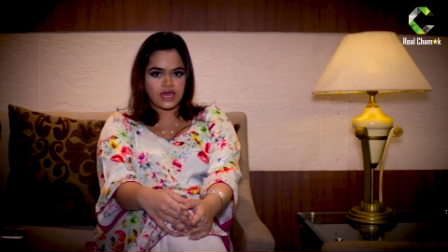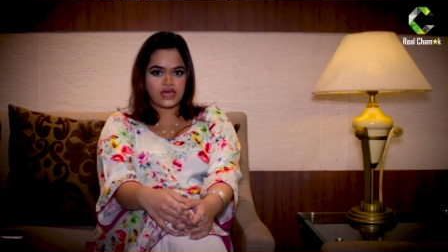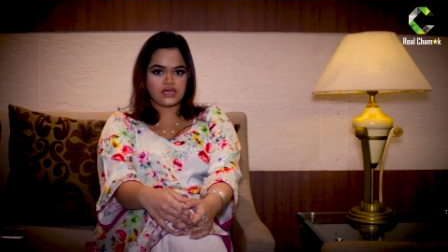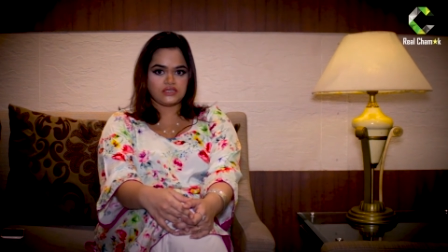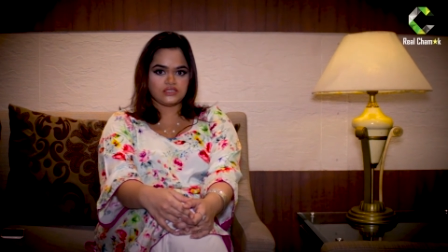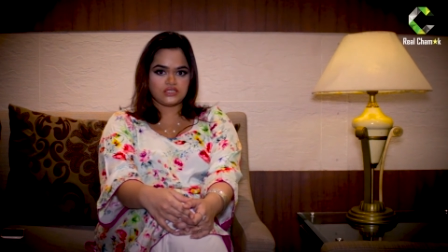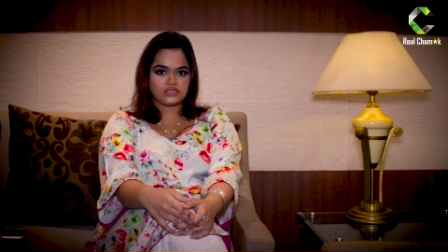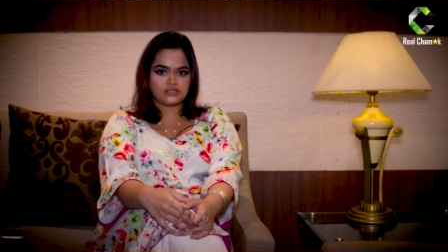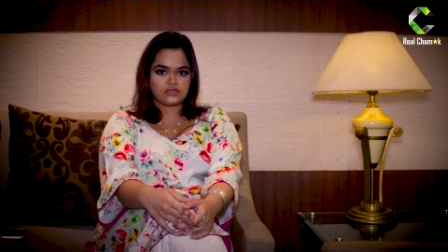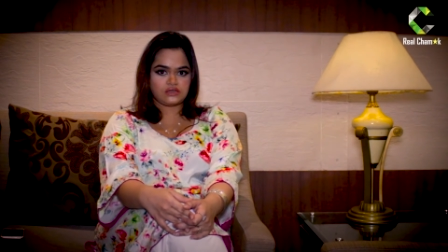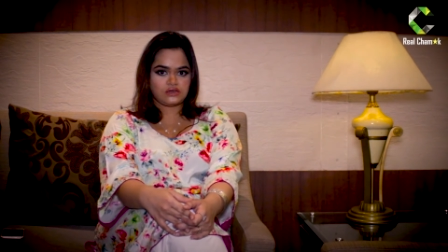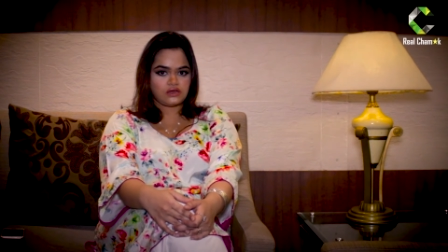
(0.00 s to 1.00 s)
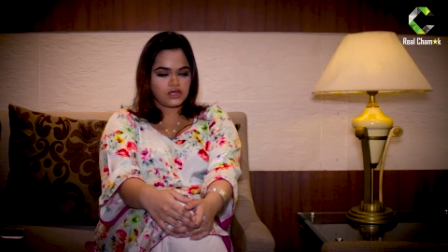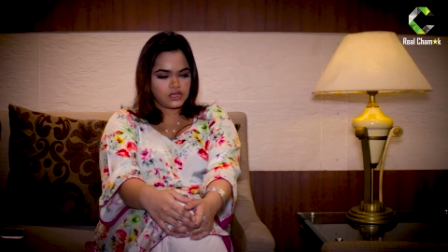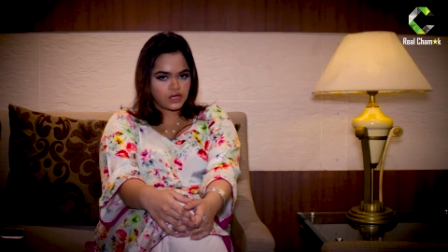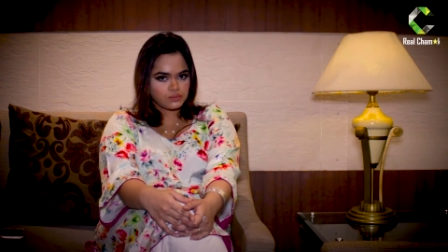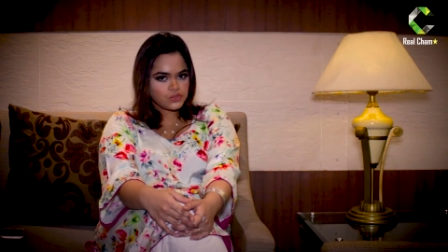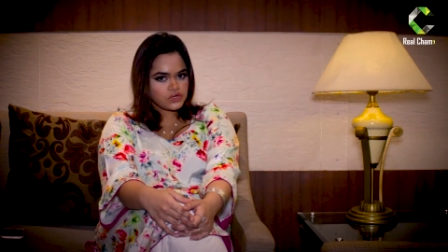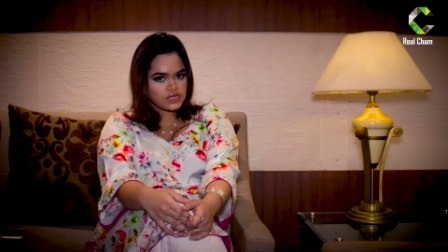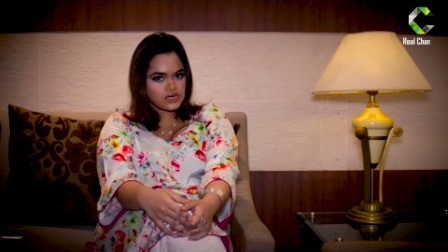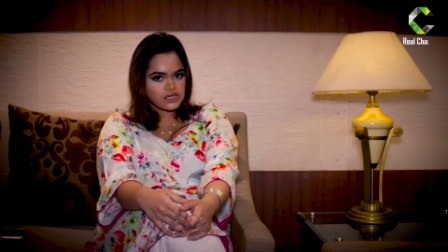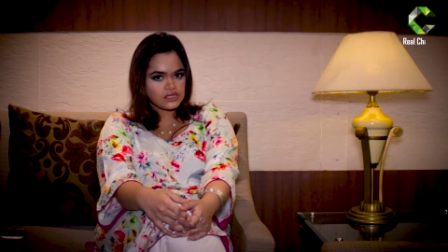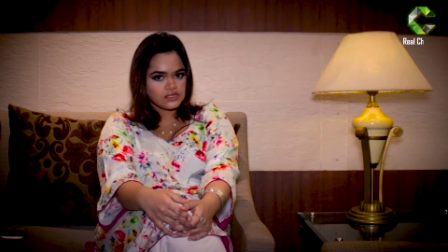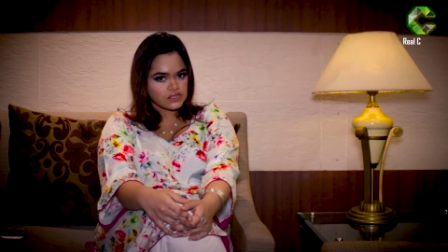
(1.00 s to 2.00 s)
and
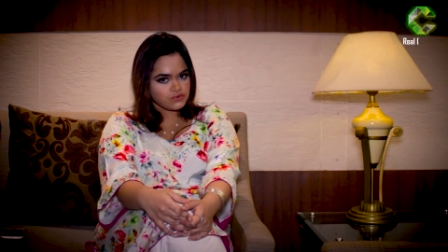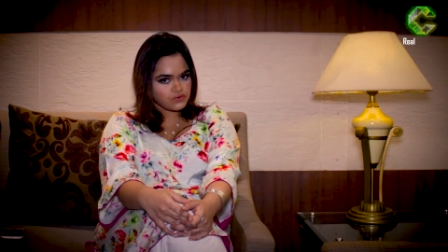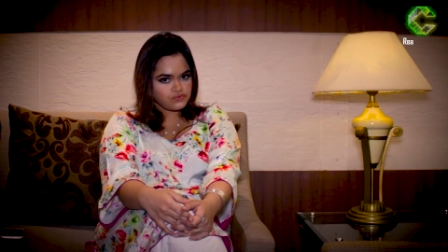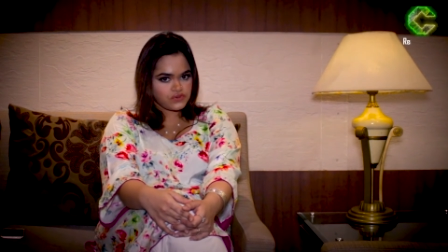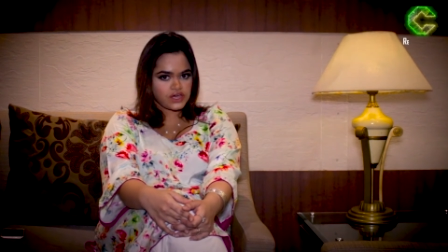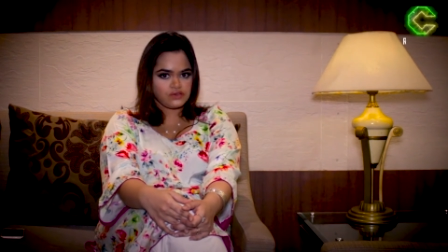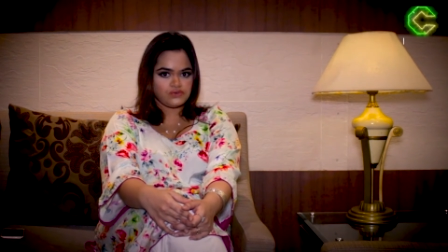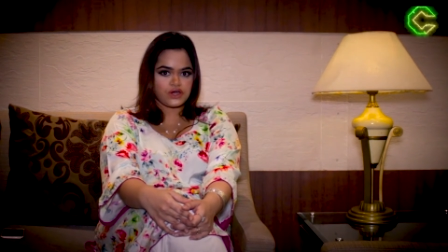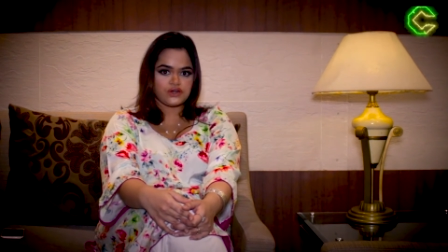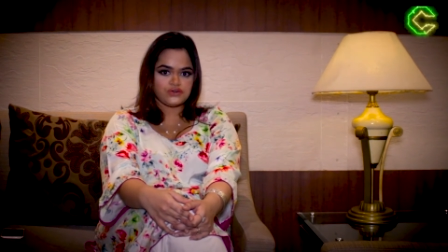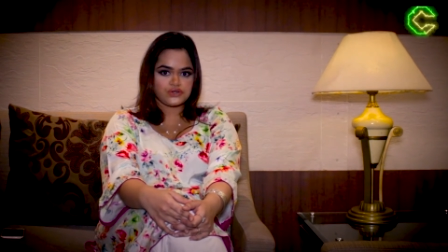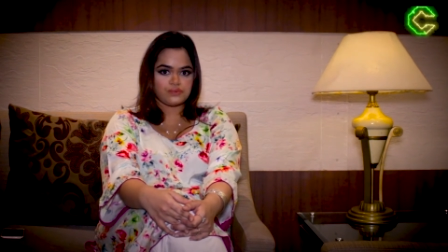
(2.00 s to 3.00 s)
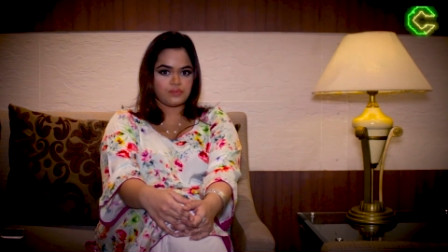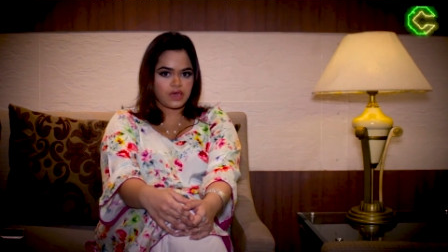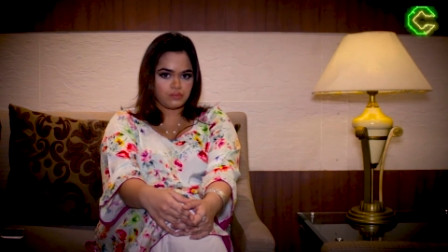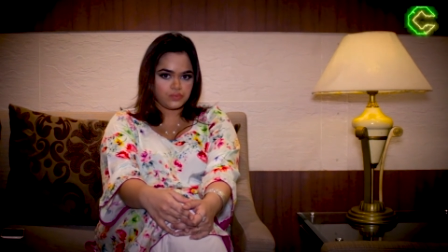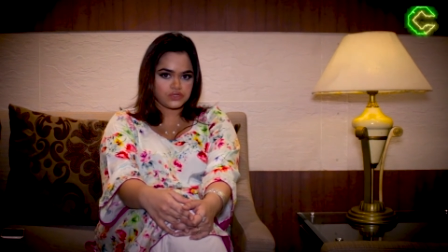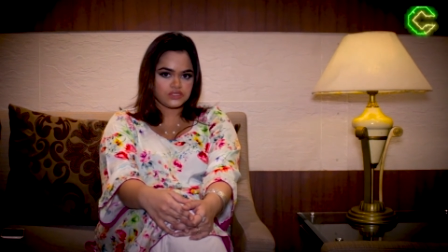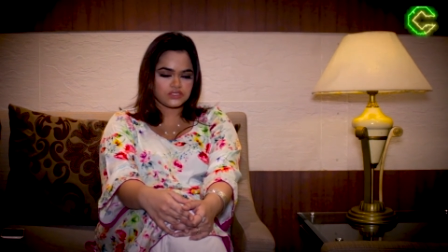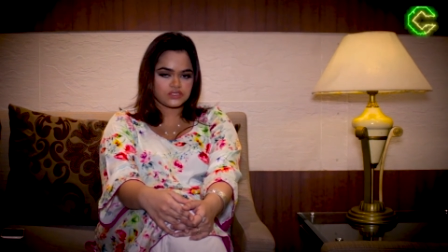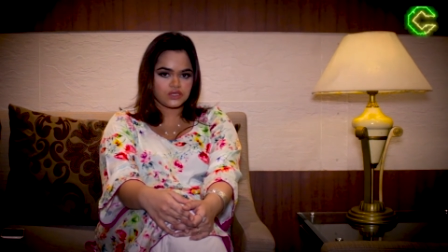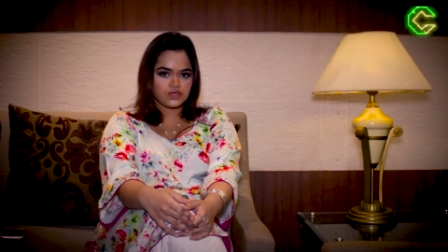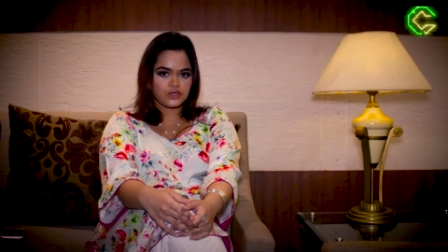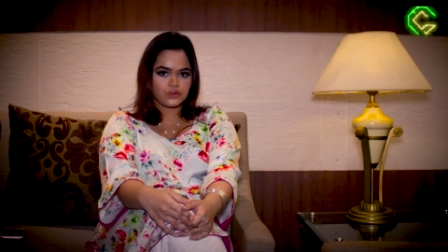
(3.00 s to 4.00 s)
Alhamdulillah, there were 500
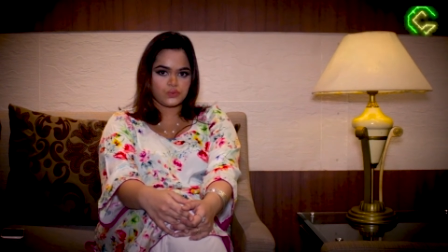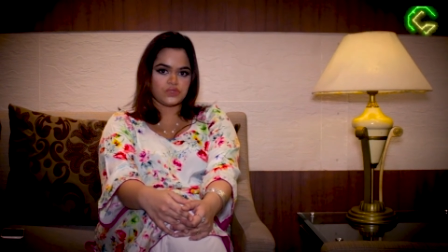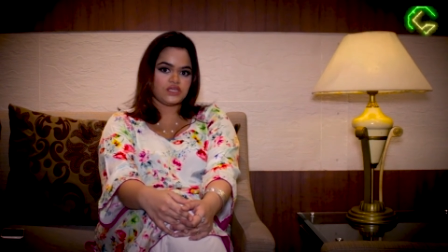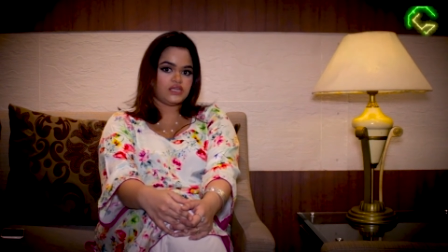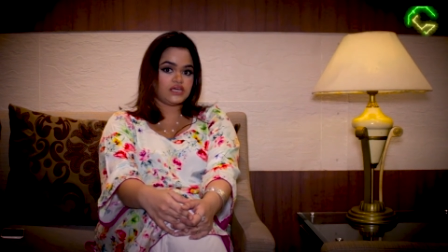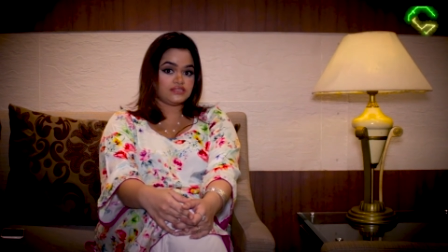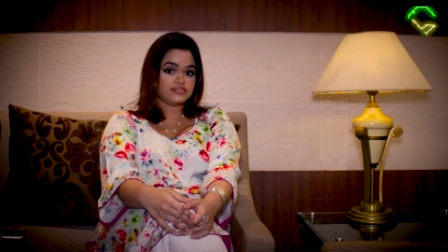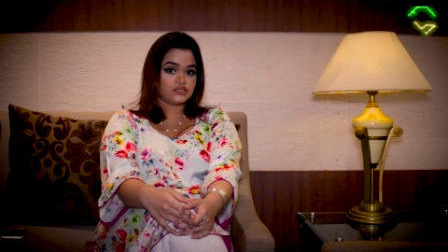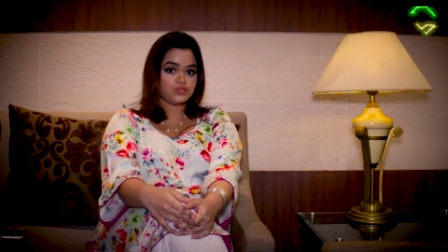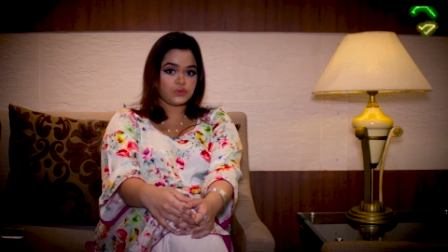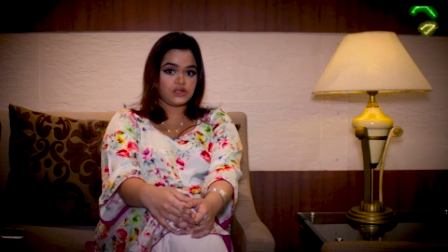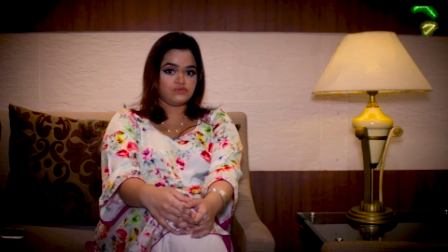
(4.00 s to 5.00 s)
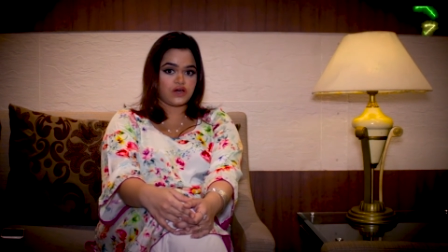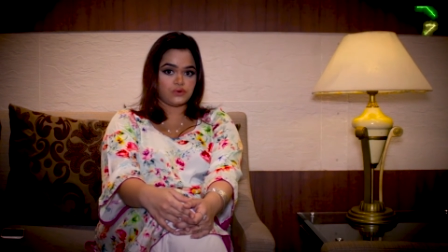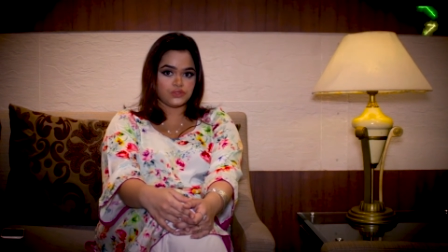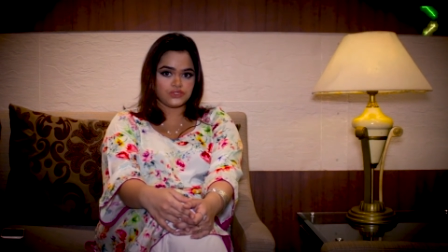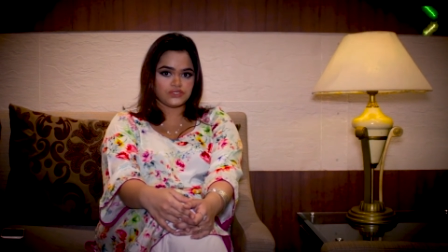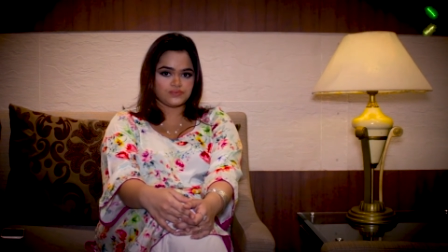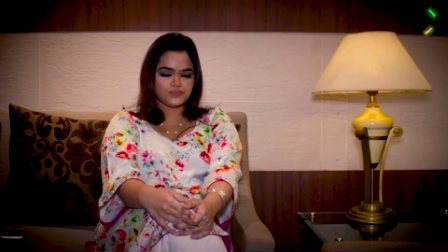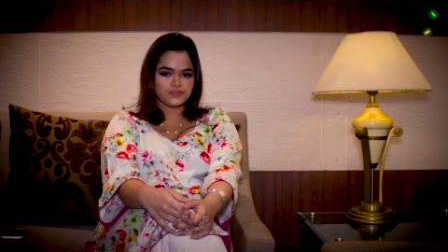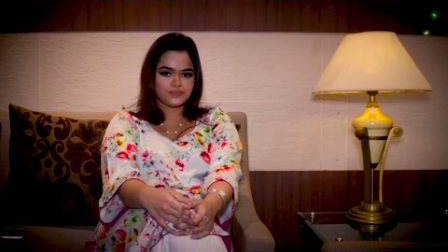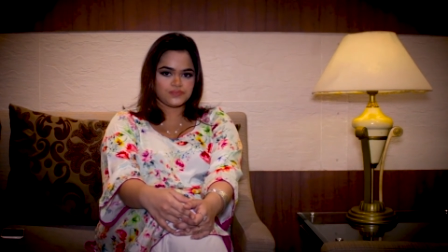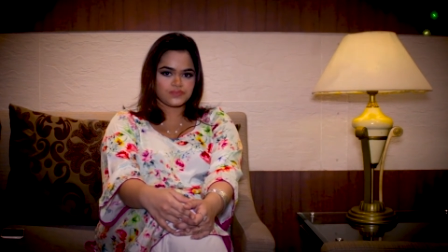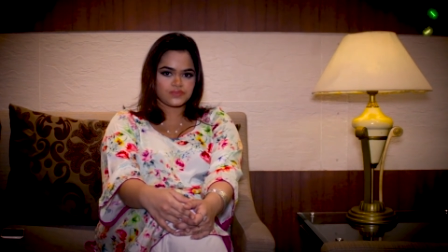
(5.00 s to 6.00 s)
members within less than 12 hours.
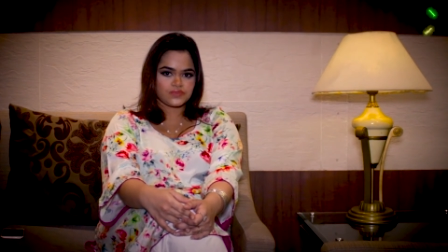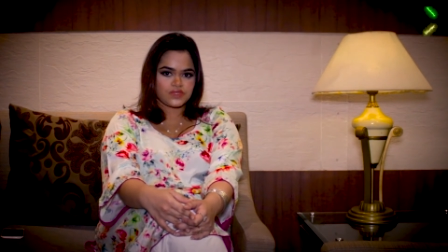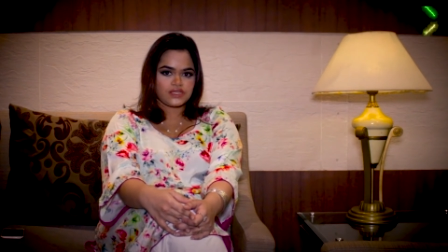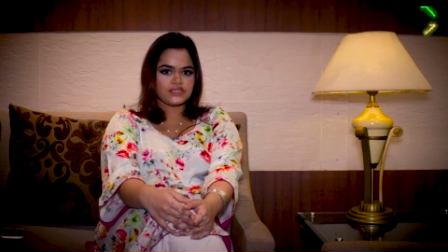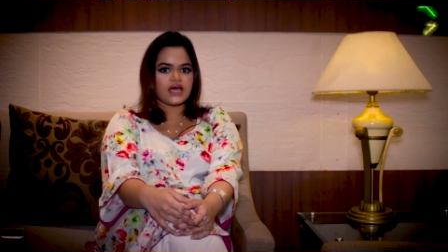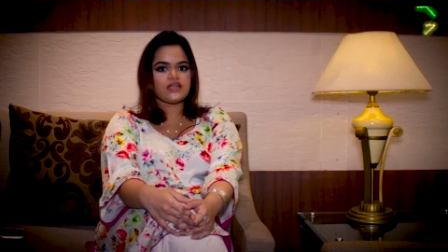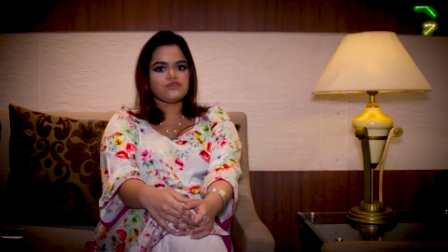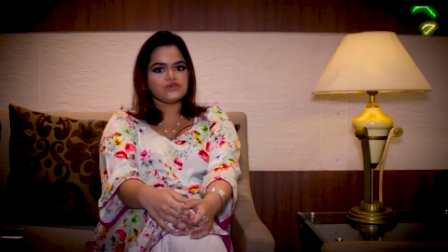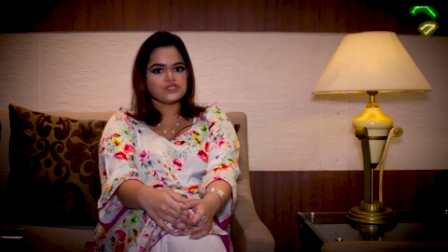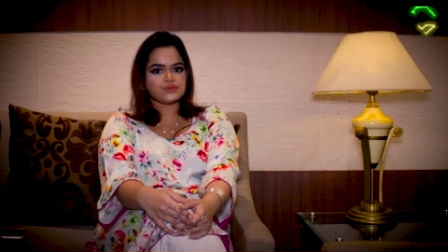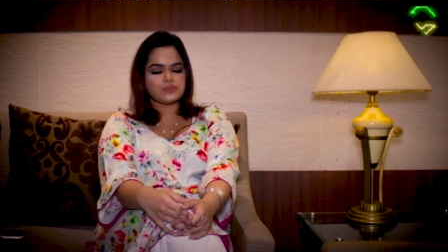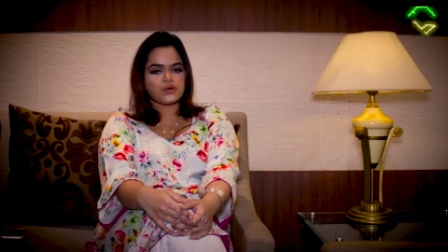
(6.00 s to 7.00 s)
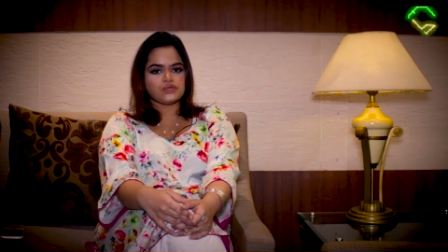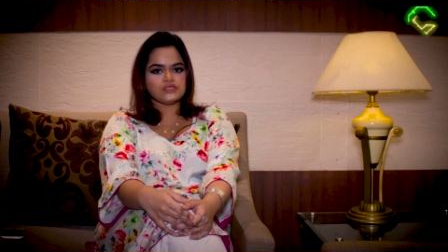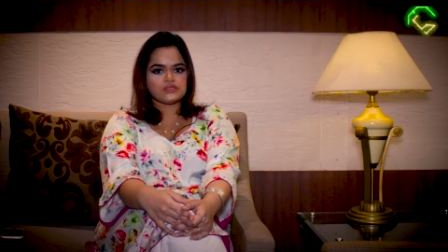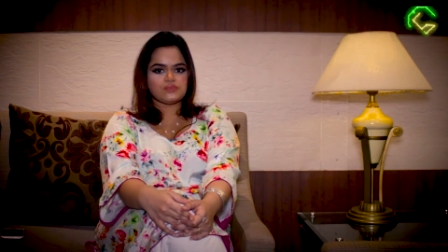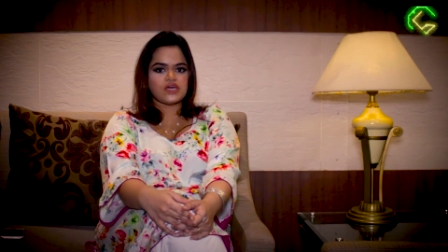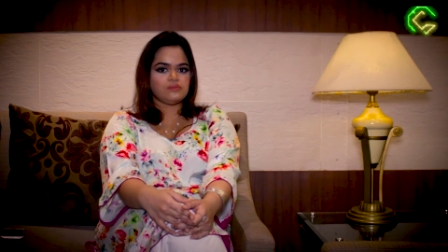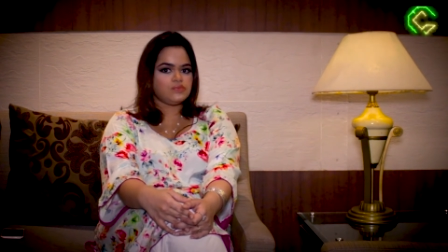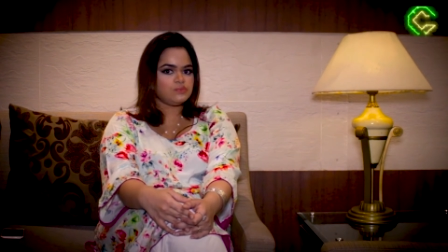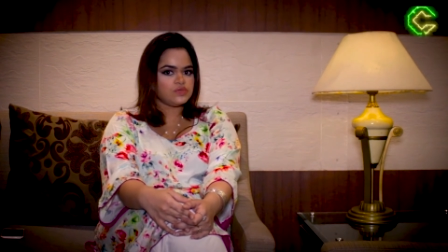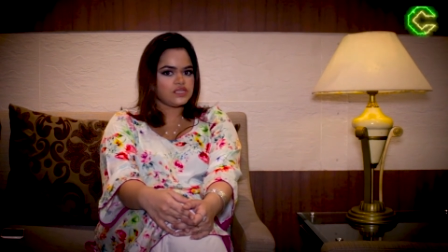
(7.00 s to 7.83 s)
That response made me